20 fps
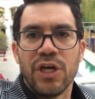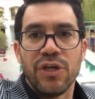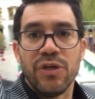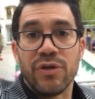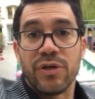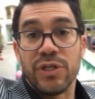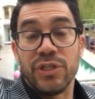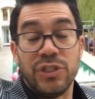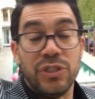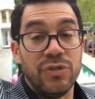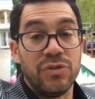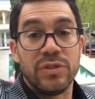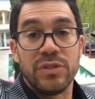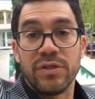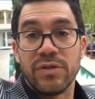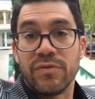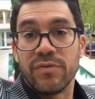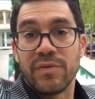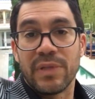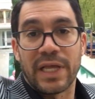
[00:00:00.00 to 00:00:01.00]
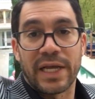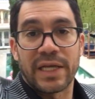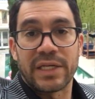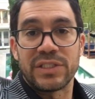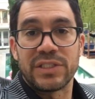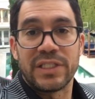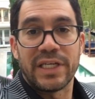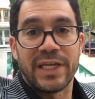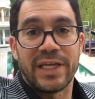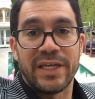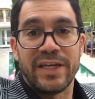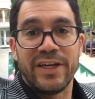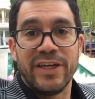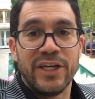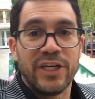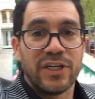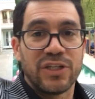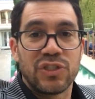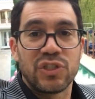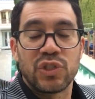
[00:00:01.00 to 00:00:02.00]
you could use it, like I said,
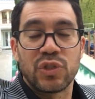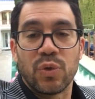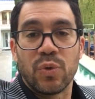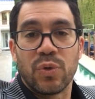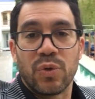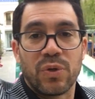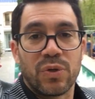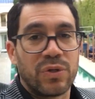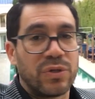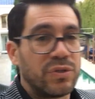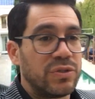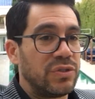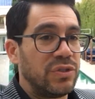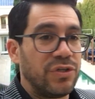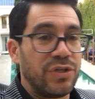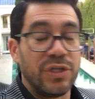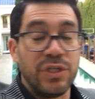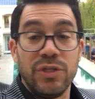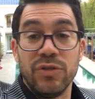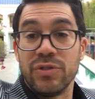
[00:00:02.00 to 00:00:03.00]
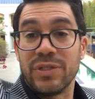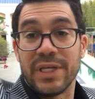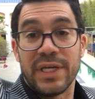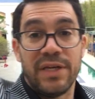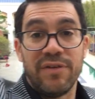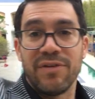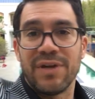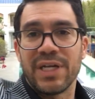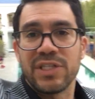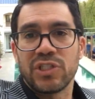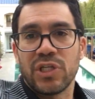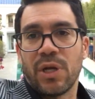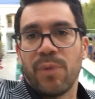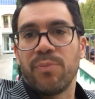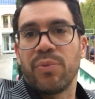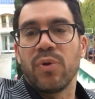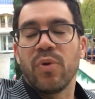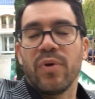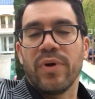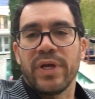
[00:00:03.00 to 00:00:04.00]
stores, you can use it even as an
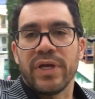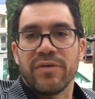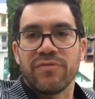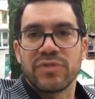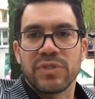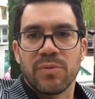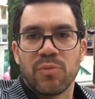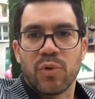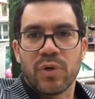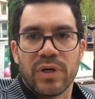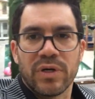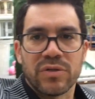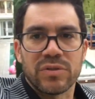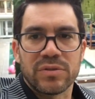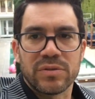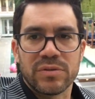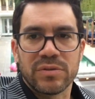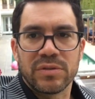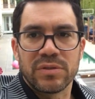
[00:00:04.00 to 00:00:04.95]
employee of somewhere else.